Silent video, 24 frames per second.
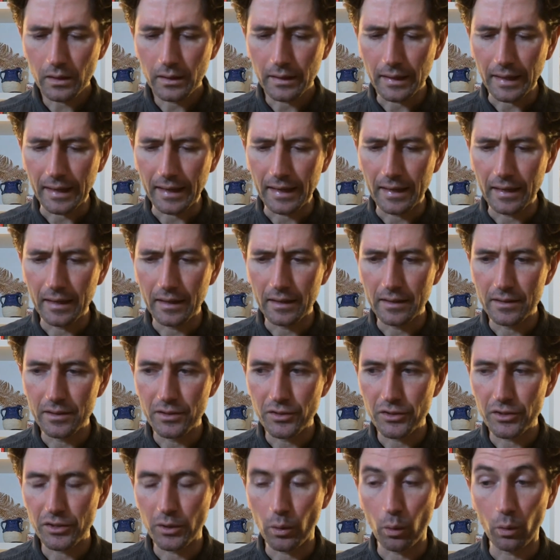
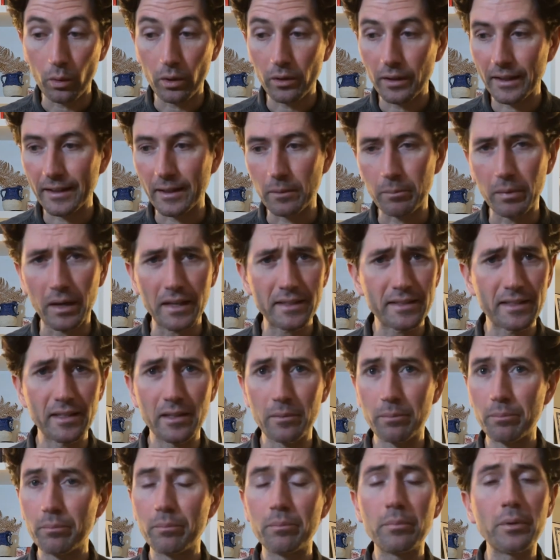Or like a
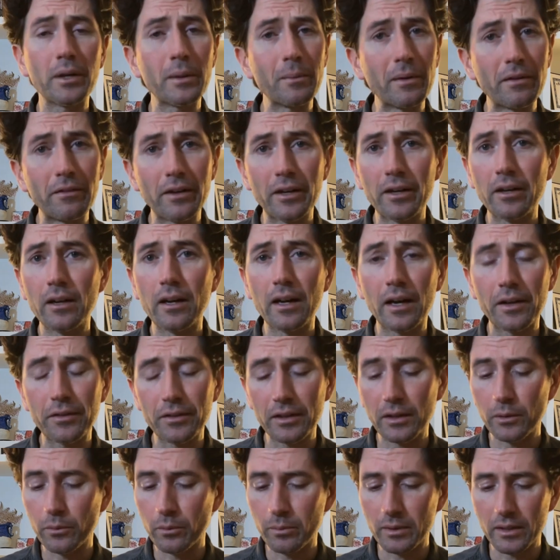pasta primavera, I
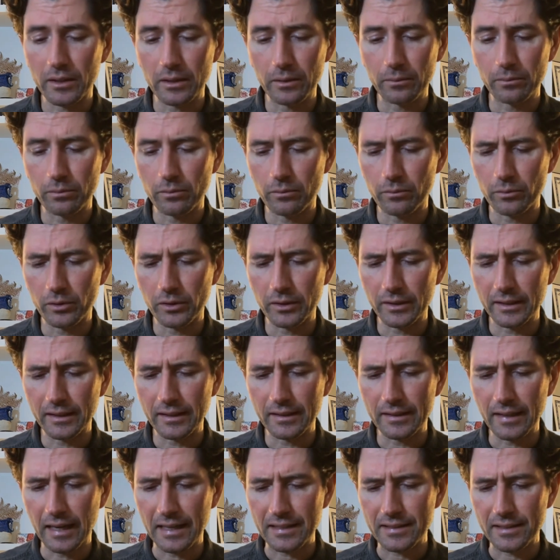think would be really
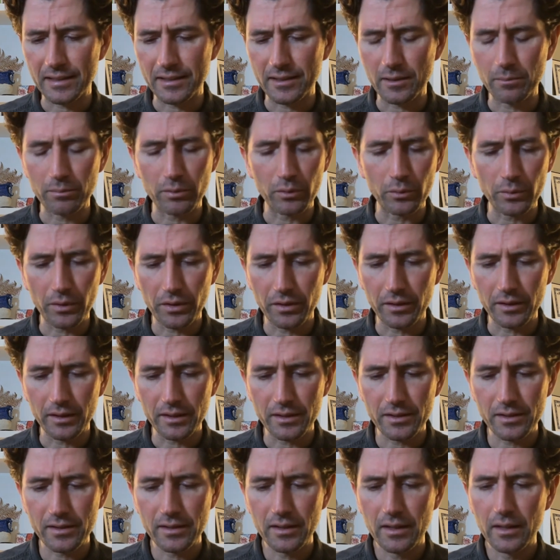nice and simple with
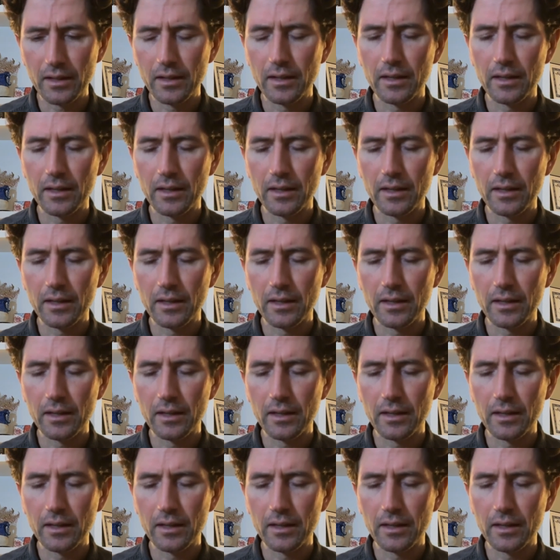this.